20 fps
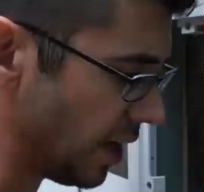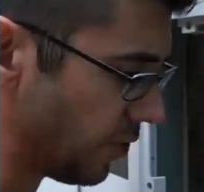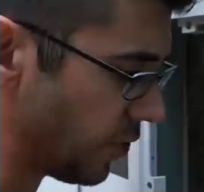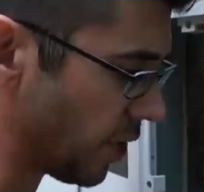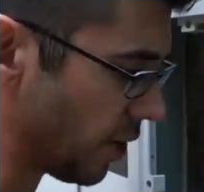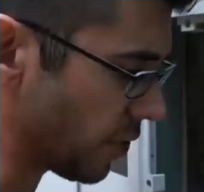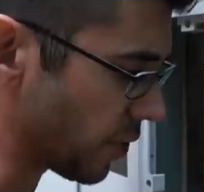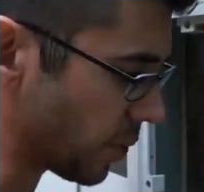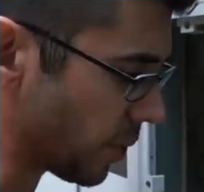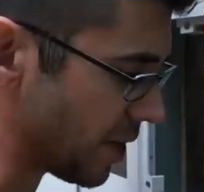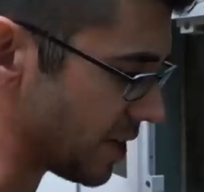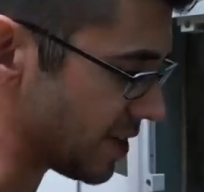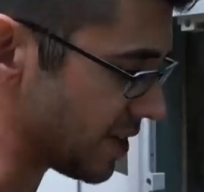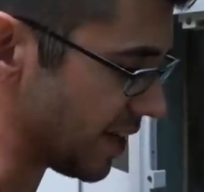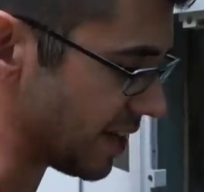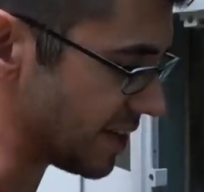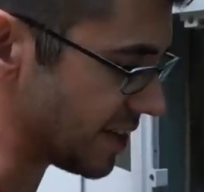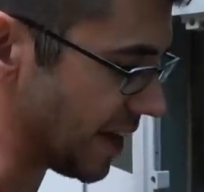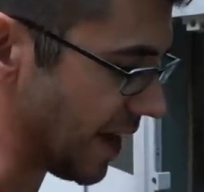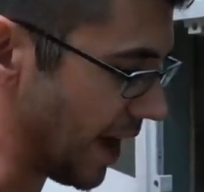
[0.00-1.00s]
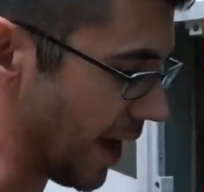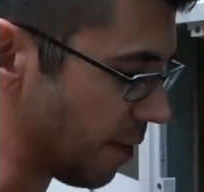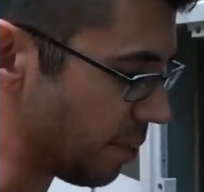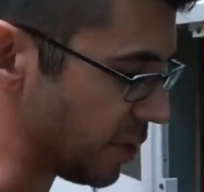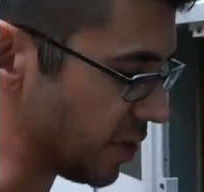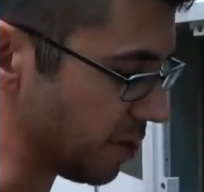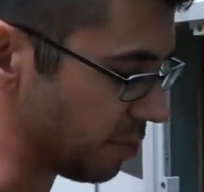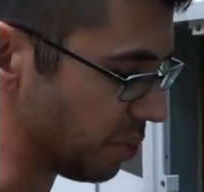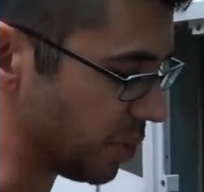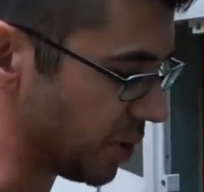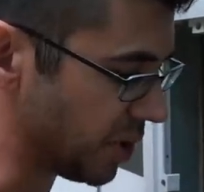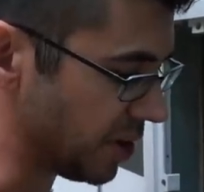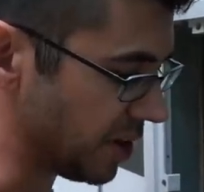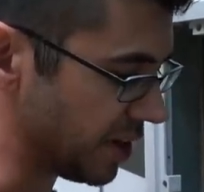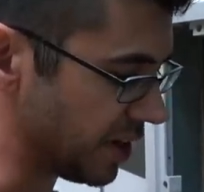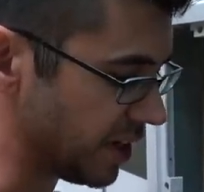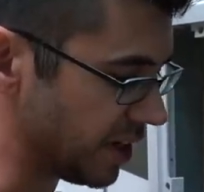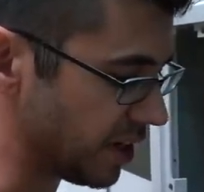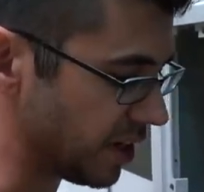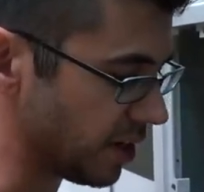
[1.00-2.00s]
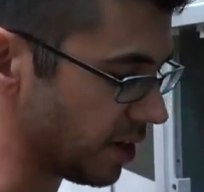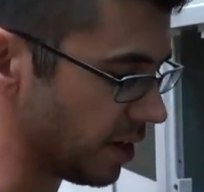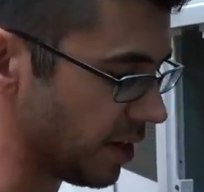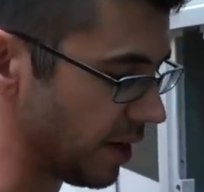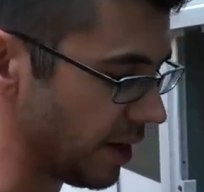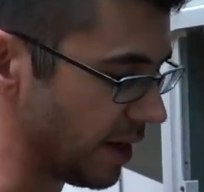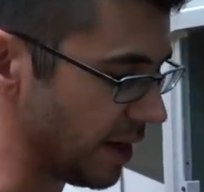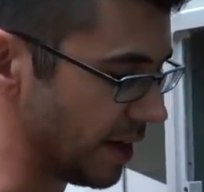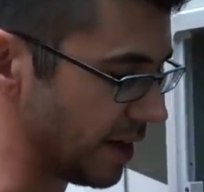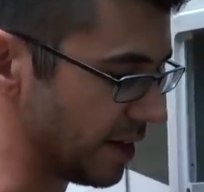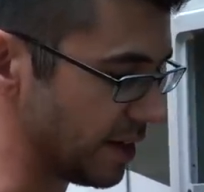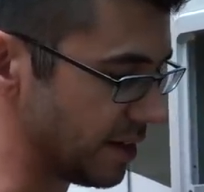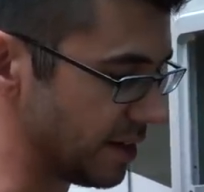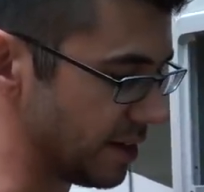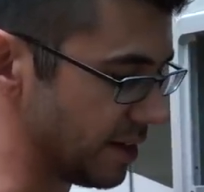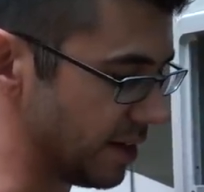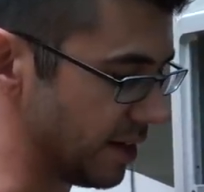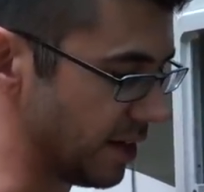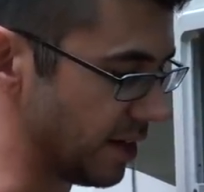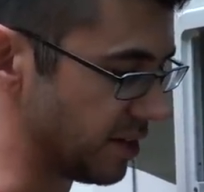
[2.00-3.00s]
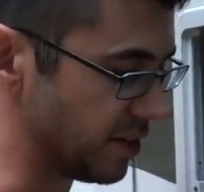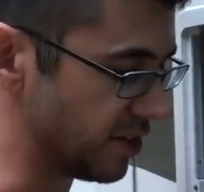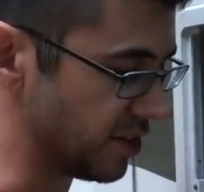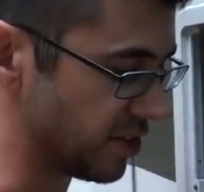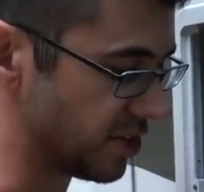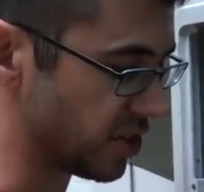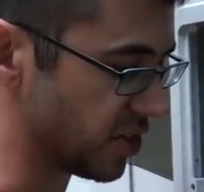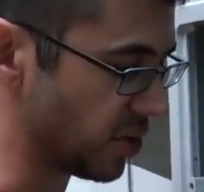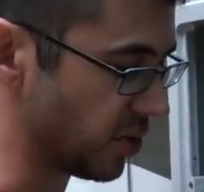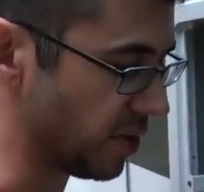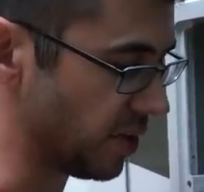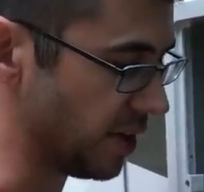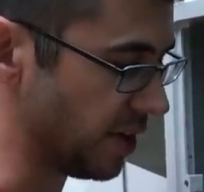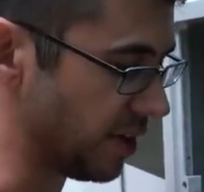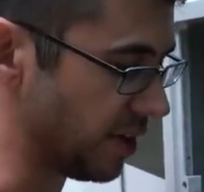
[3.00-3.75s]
If you have the right size cap, you can put it in here and just screw it